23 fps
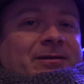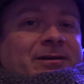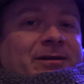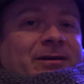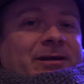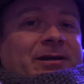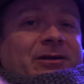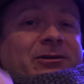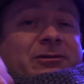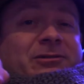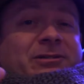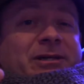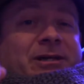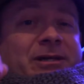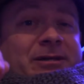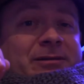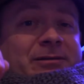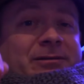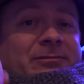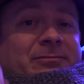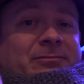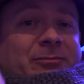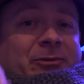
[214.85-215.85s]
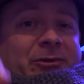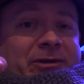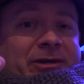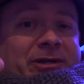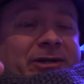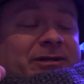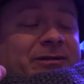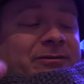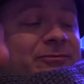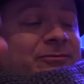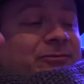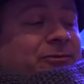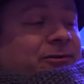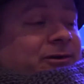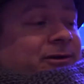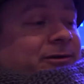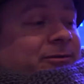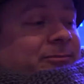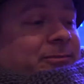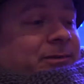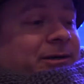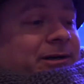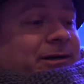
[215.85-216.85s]
EcoTech Marine
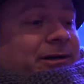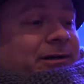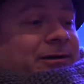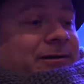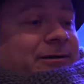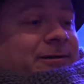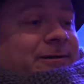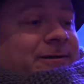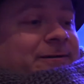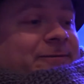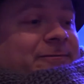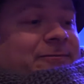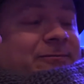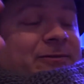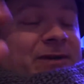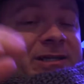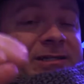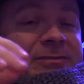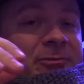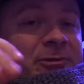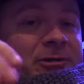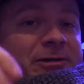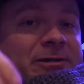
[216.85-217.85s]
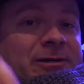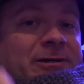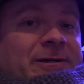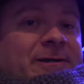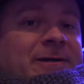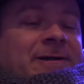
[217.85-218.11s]
from Facebook,